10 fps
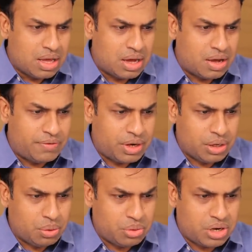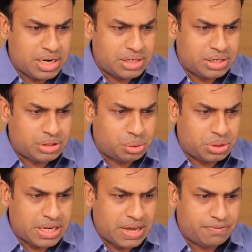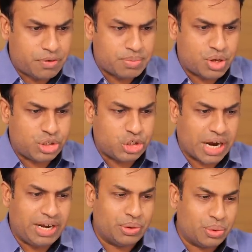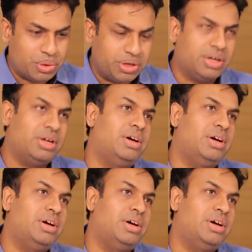Were you related to tech from your childhood?